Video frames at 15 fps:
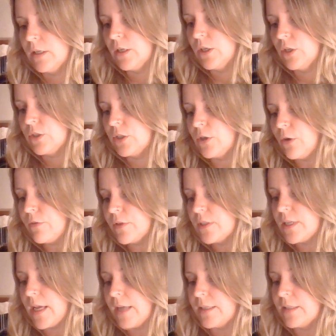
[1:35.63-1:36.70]
She'd offered
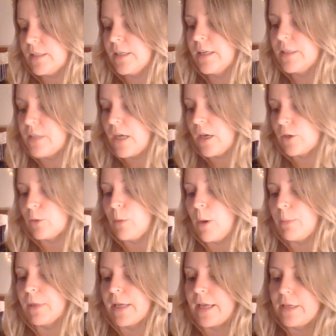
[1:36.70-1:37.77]
to edit an internal
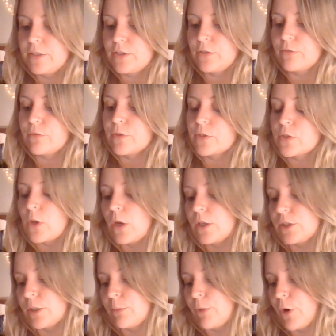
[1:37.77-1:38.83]
publication for the
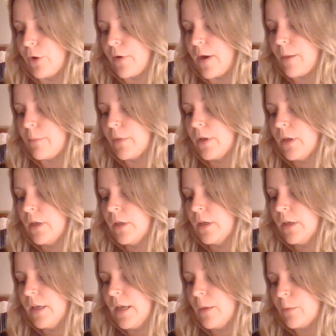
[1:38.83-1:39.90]
scholarship program.
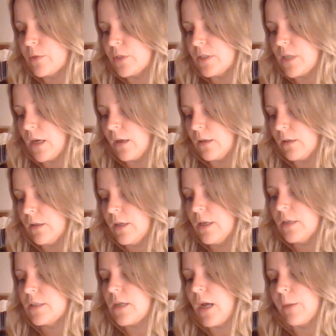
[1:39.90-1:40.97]
It was a dull,
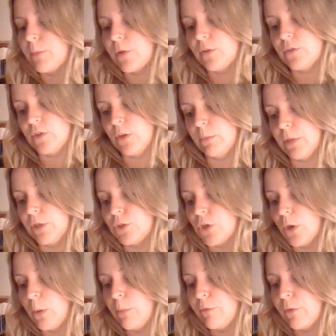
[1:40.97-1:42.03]
time-consuming
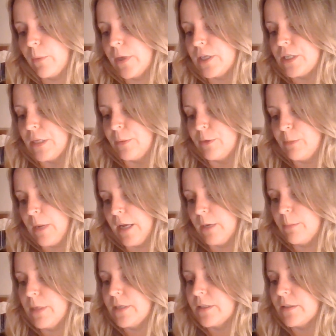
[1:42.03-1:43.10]
job for which she was paid a
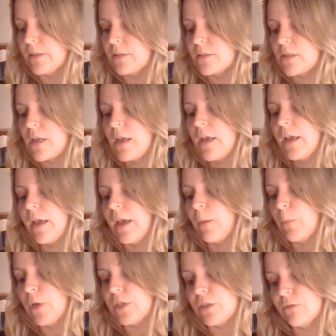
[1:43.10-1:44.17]
pittance, and
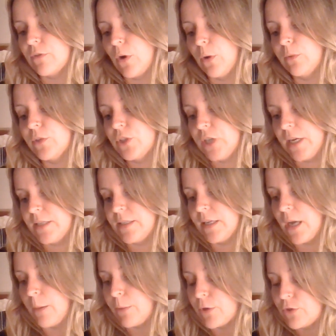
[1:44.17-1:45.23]
which involved chasing
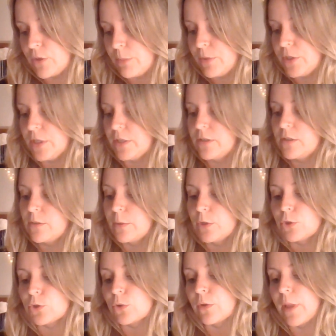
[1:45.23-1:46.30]
up contributors to
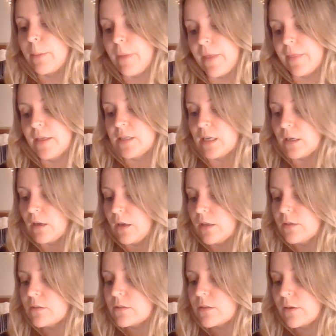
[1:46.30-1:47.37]
ensure they met their
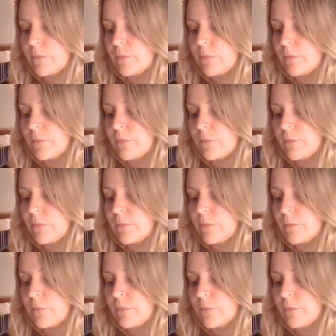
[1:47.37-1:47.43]
deadlines.